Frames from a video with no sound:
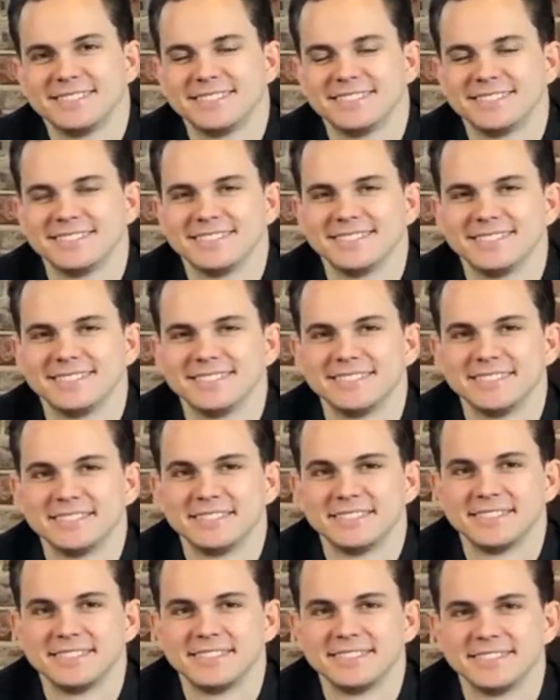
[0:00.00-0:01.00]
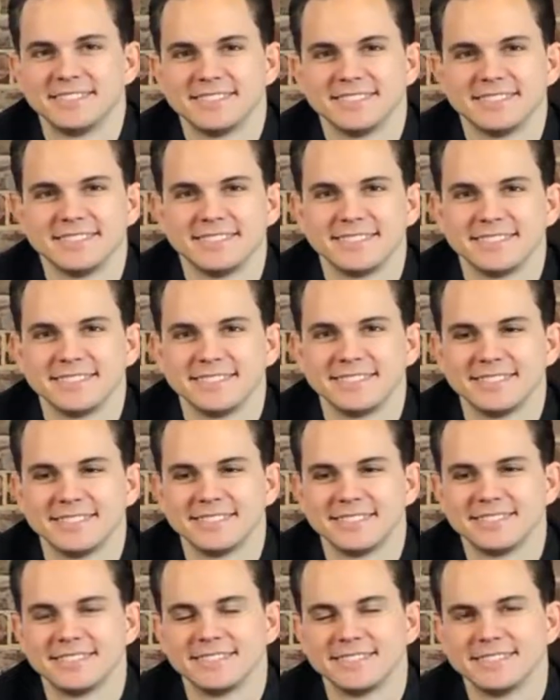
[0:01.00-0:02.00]

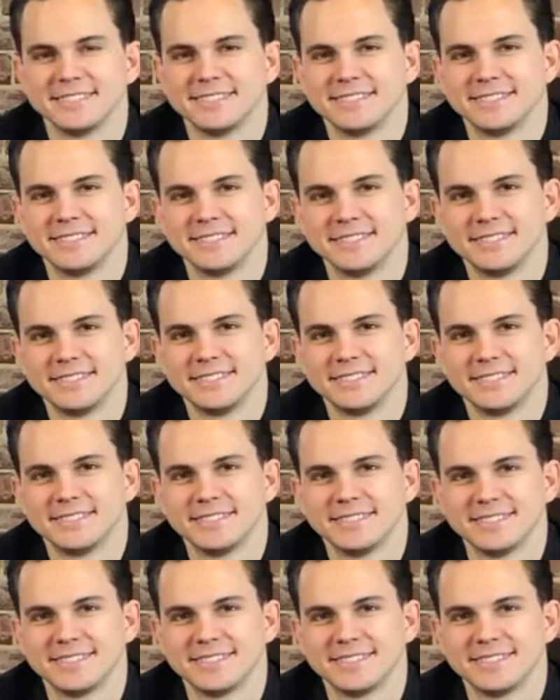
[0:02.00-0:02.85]
(silent)